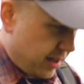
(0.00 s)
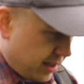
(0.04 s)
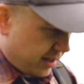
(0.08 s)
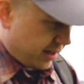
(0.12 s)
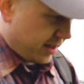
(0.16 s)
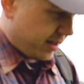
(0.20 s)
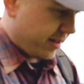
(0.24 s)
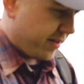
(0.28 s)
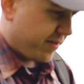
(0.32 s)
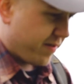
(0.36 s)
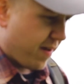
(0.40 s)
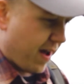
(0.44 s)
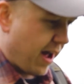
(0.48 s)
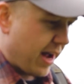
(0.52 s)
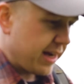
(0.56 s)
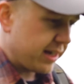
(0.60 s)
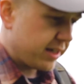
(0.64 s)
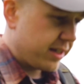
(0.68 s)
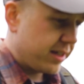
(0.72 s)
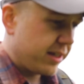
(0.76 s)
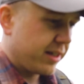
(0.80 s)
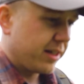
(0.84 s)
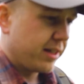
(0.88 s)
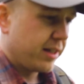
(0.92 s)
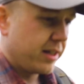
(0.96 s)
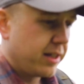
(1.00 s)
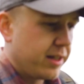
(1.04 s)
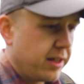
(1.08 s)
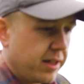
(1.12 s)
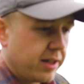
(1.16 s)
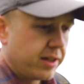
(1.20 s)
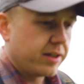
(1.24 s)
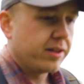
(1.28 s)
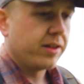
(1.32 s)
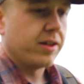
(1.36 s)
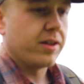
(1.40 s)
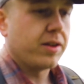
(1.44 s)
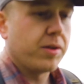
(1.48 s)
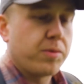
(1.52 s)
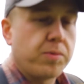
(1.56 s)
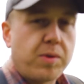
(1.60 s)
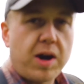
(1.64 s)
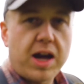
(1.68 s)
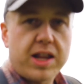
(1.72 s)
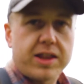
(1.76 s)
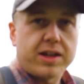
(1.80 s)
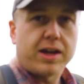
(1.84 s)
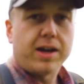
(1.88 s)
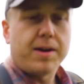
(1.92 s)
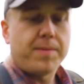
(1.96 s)
the fact that the
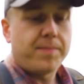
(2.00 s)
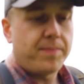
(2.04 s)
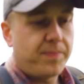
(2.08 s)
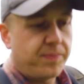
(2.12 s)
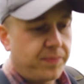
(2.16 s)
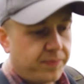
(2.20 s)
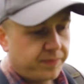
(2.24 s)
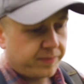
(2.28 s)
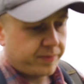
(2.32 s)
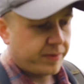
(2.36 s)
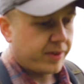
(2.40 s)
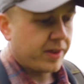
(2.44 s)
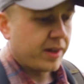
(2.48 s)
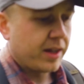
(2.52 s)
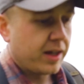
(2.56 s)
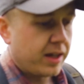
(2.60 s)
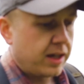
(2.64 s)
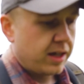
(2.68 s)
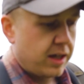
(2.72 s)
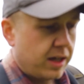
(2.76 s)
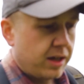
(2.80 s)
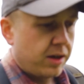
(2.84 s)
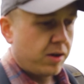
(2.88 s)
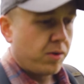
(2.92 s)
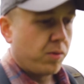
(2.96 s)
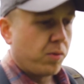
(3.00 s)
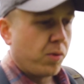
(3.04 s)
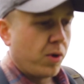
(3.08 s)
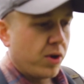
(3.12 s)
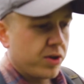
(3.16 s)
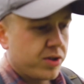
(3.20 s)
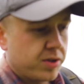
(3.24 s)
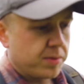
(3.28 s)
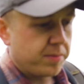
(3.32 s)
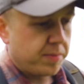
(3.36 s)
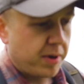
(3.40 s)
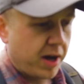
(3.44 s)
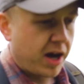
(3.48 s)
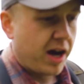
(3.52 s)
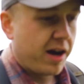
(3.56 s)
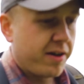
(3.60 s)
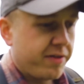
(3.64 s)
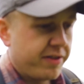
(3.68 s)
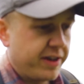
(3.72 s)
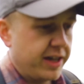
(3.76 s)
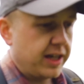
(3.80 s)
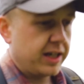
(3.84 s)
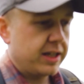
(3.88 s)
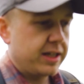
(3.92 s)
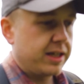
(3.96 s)
weather wasn't
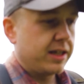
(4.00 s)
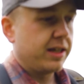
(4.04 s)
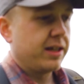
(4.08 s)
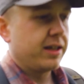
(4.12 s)
perfect,